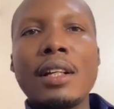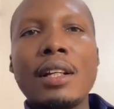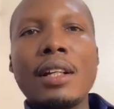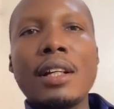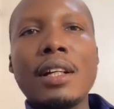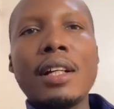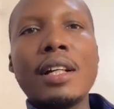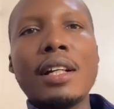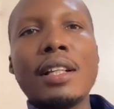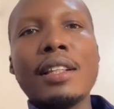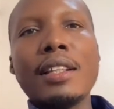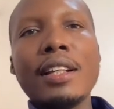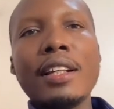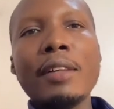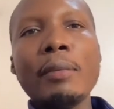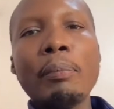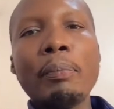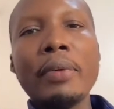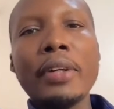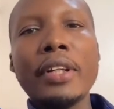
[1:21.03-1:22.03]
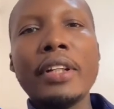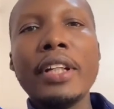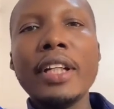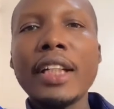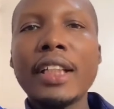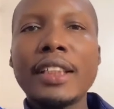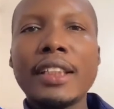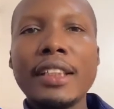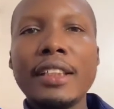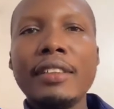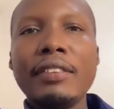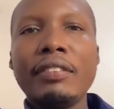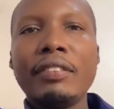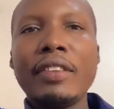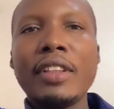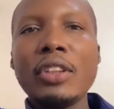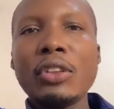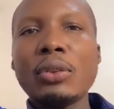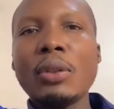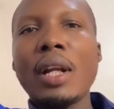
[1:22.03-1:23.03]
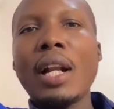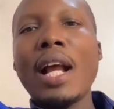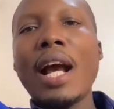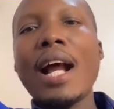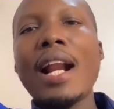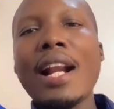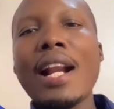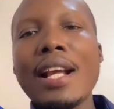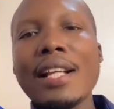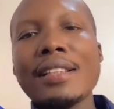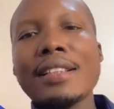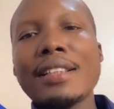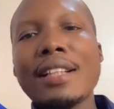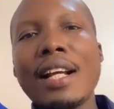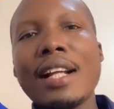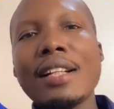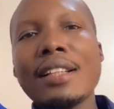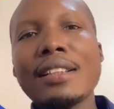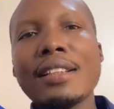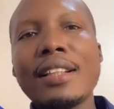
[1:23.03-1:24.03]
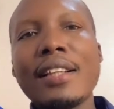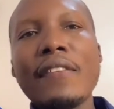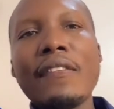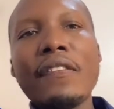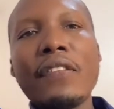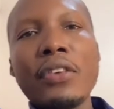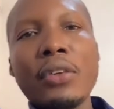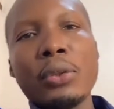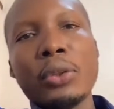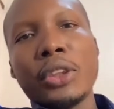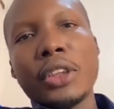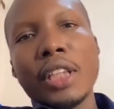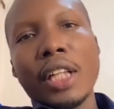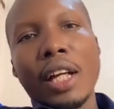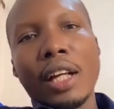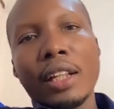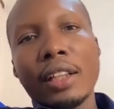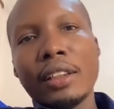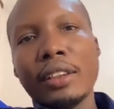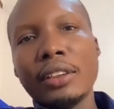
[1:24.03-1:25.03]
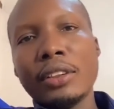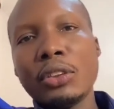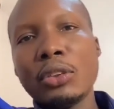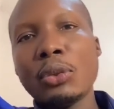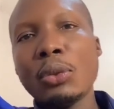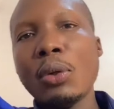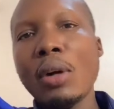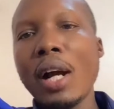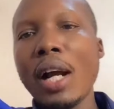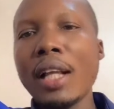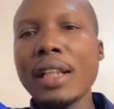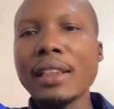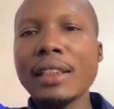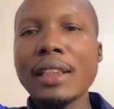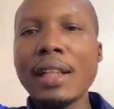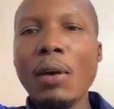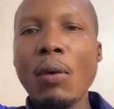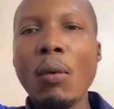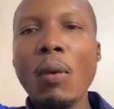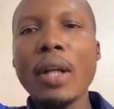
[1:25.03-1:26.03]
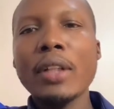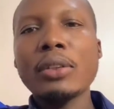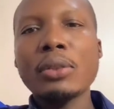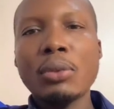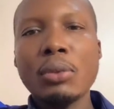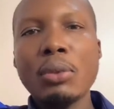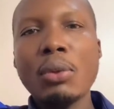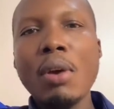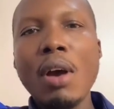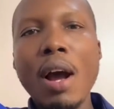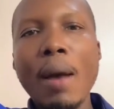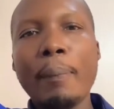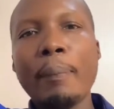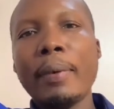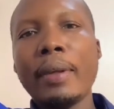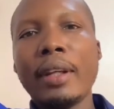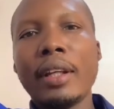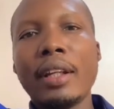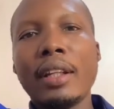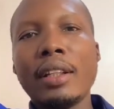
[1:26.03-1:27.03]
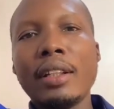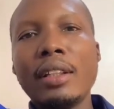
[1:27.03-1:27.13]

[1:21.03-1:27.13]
Then predictive, this one understands the future to answer what could happen.